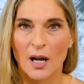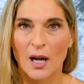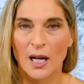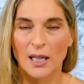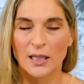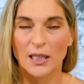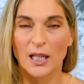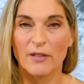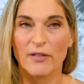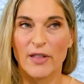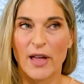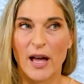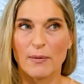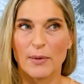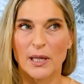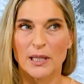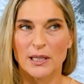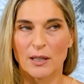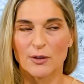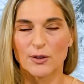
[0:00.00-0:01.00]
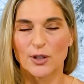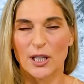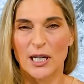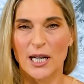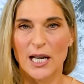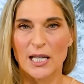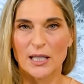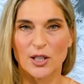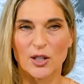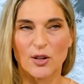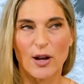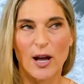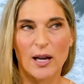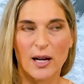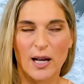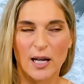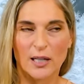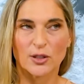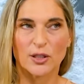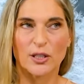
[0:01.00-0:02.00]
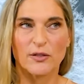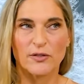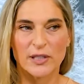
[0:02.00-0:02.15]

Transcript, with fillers: I love that because I was going to ask you how to actually